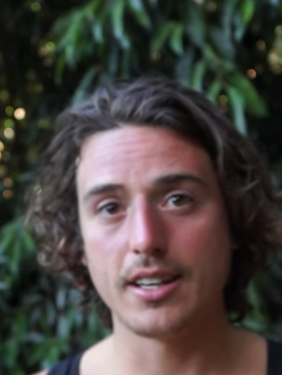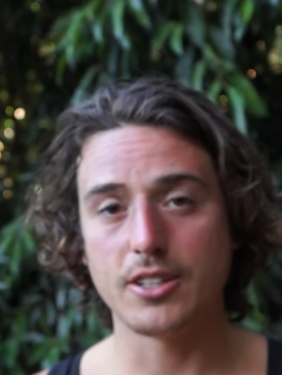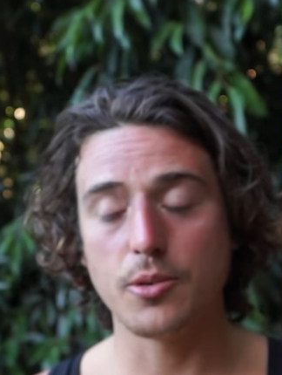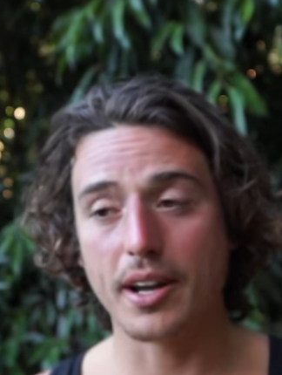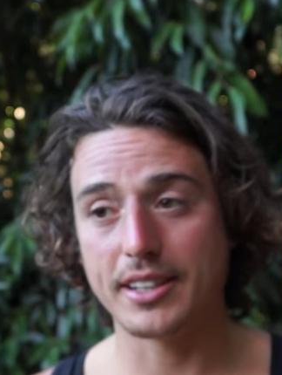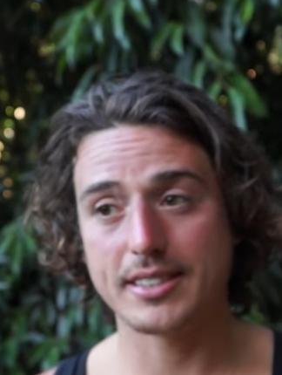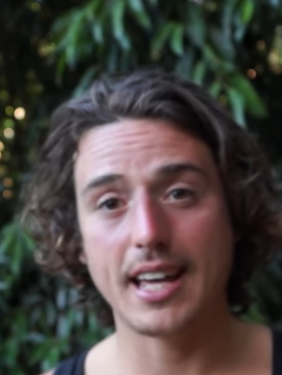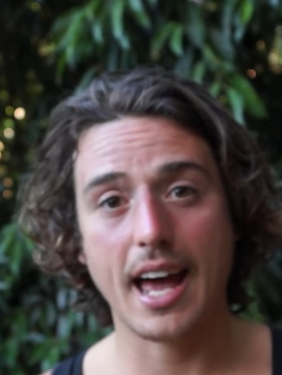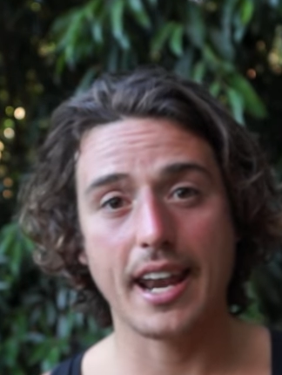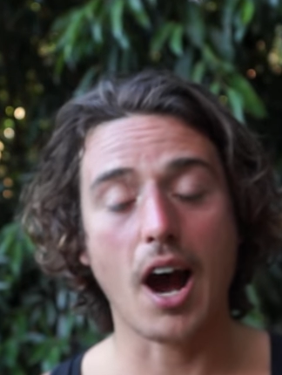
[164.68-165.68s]
you
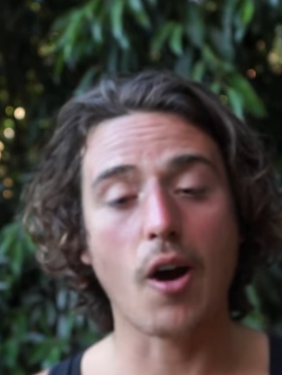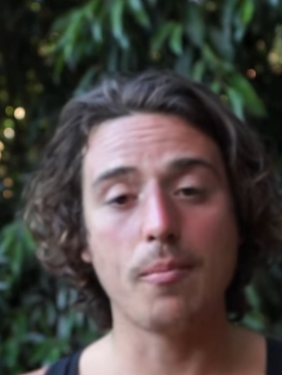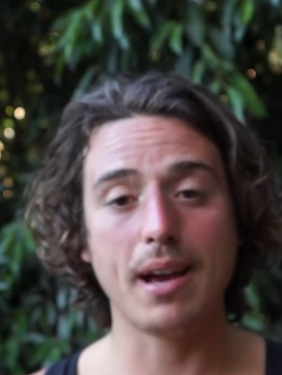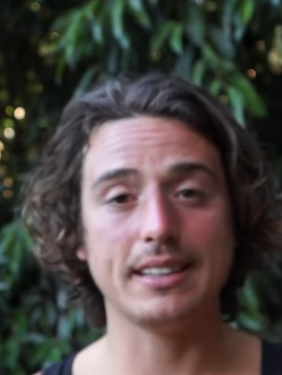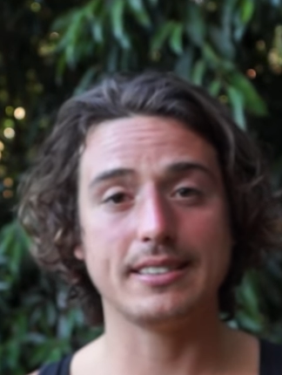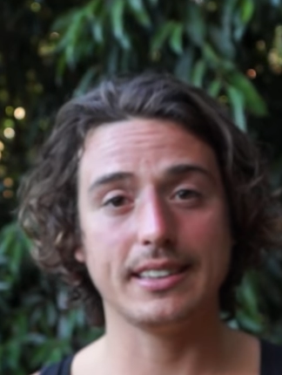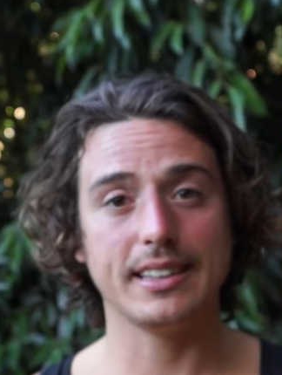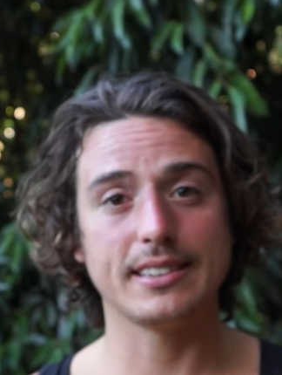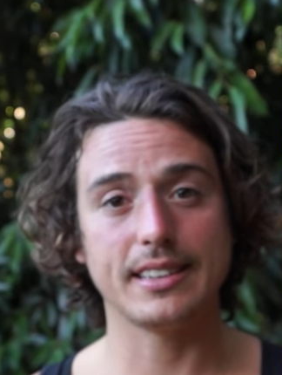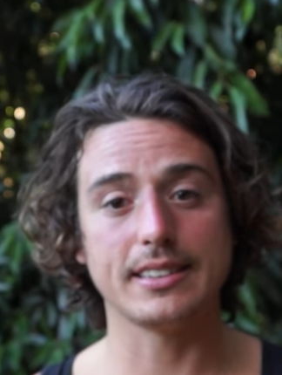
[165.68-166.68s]
understand how amazing
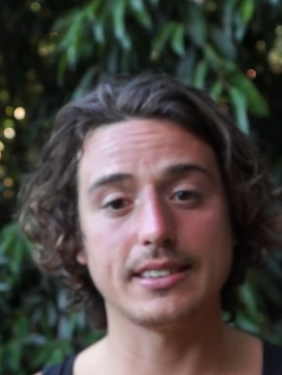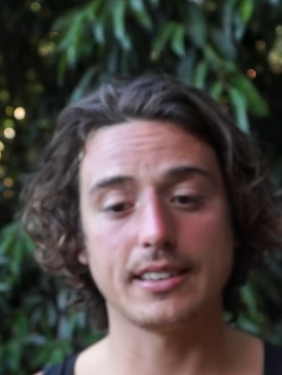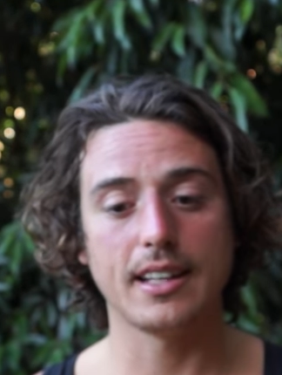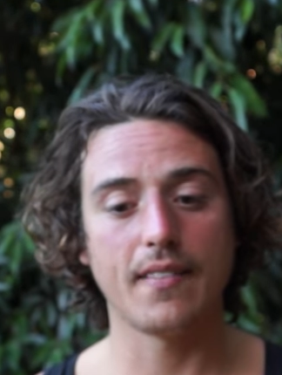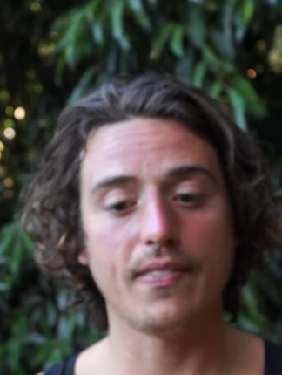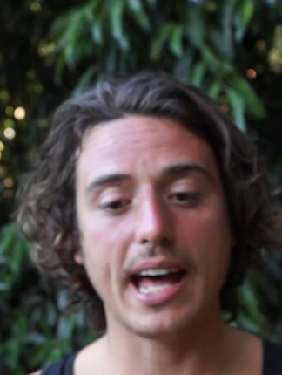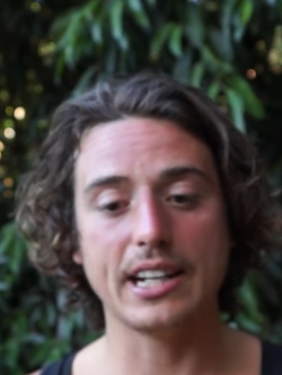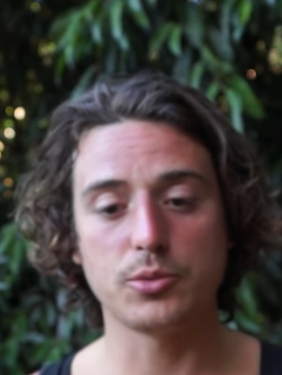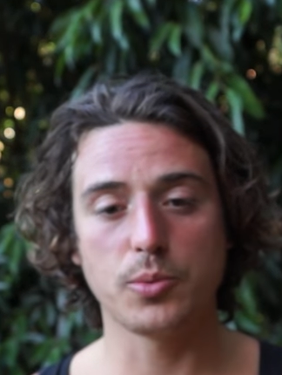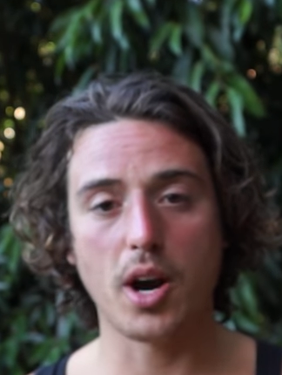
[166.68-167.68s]
this is. That
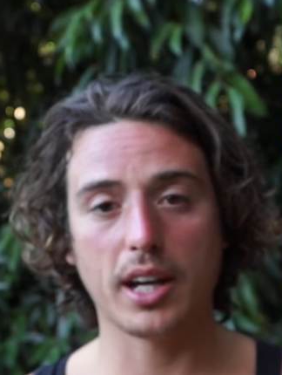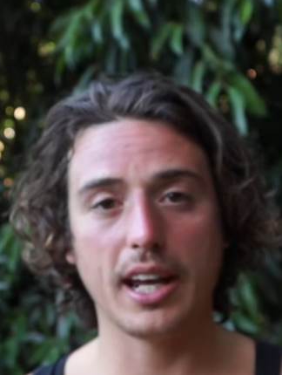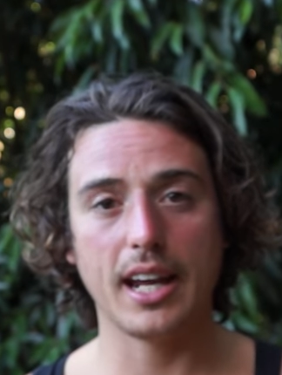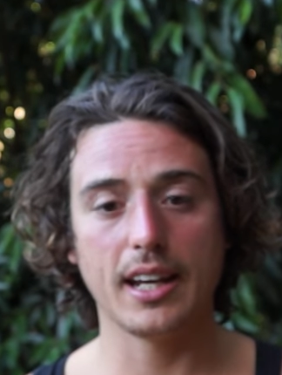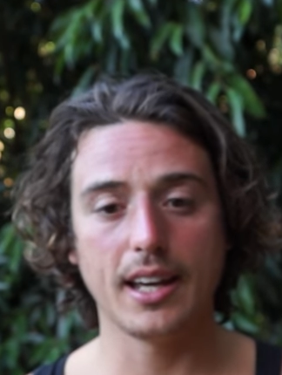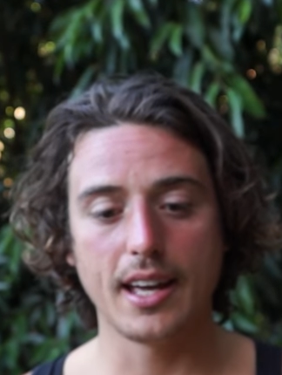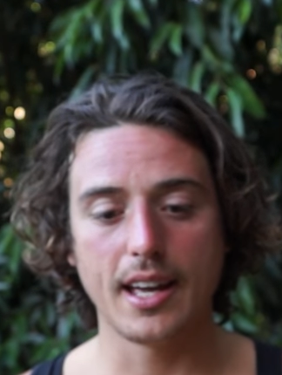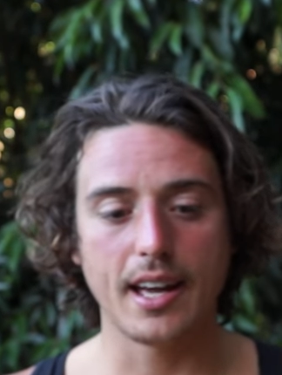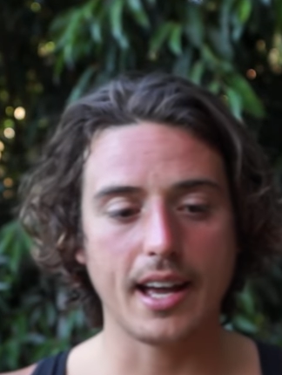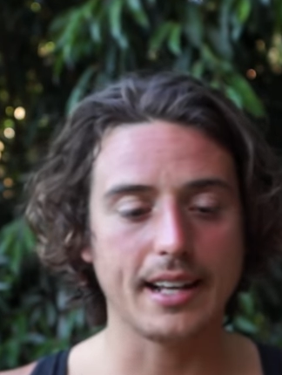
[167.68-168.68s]
is working.
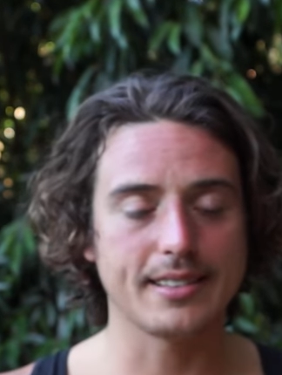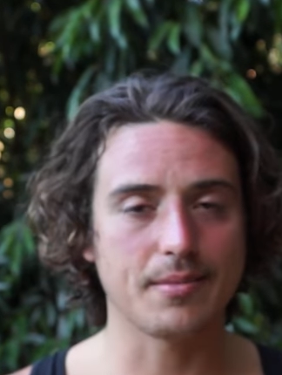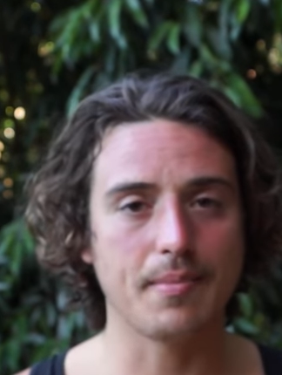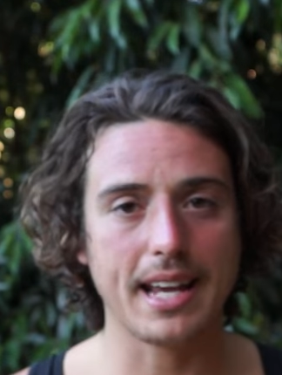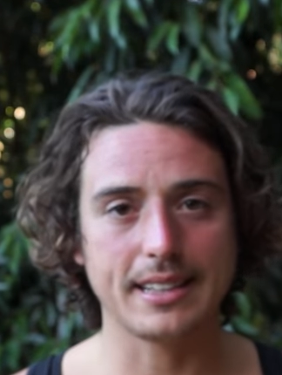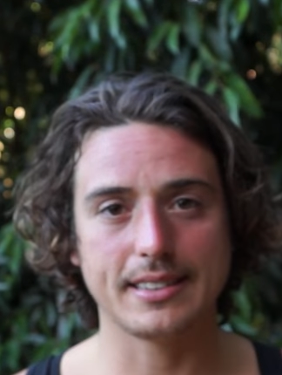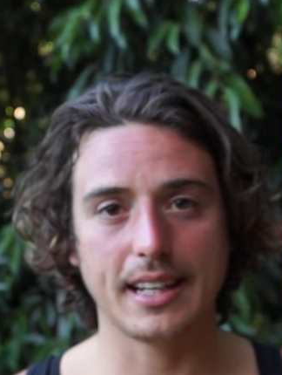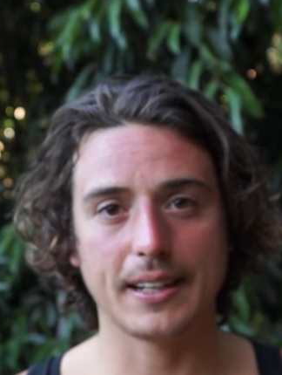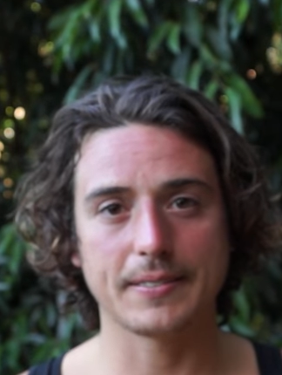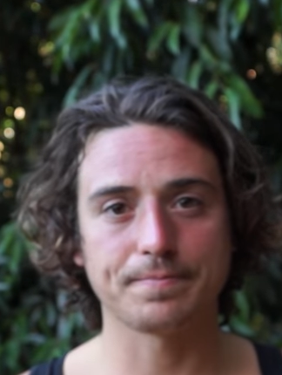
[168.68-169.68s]
It's
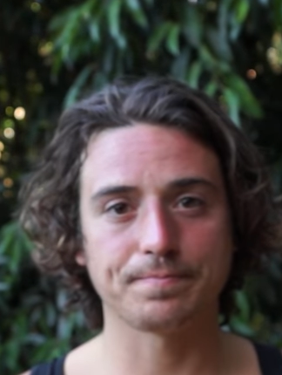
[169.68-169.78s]
amazing.